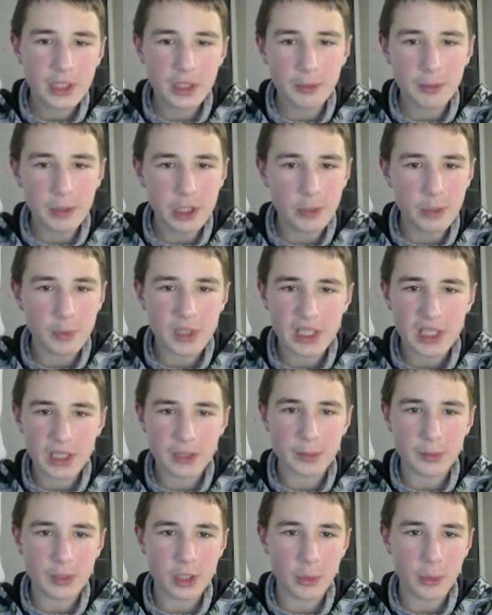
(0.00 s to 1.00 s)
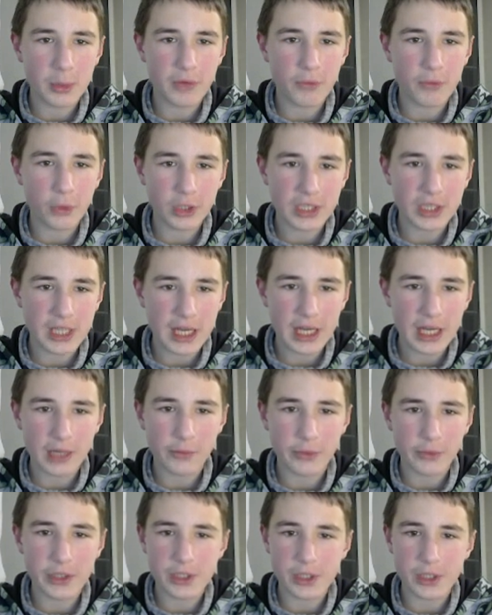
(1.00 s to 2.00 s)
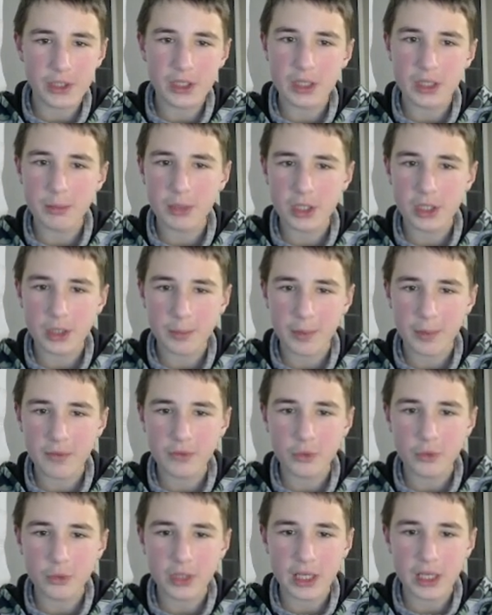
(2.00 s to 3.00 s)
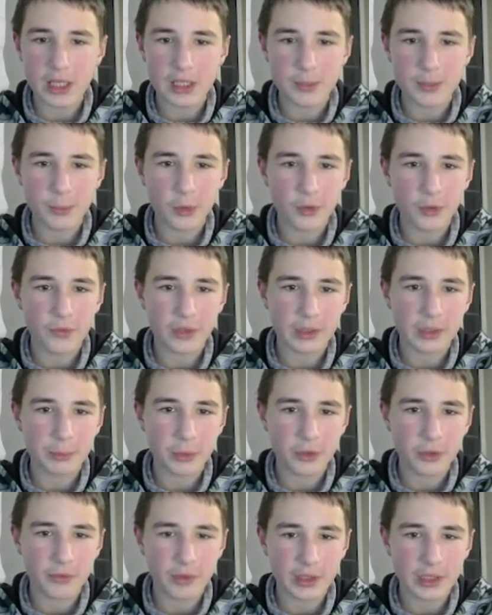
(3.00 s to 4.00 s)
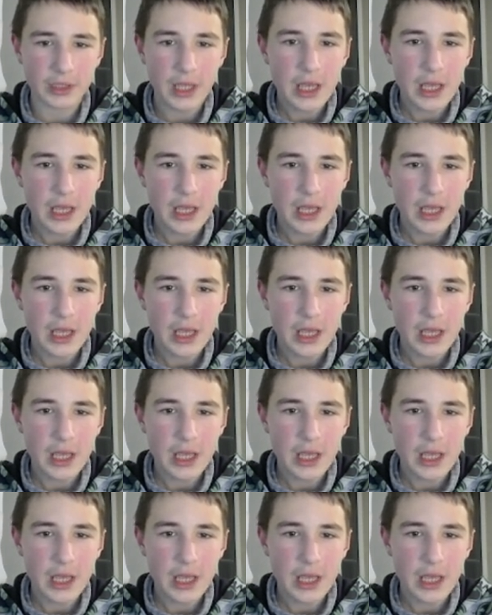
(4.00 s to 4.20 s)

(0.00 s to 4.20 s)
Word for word: bishop b6, bishop d4, take, queen g3, bishop f2, yes, perfect, perfect.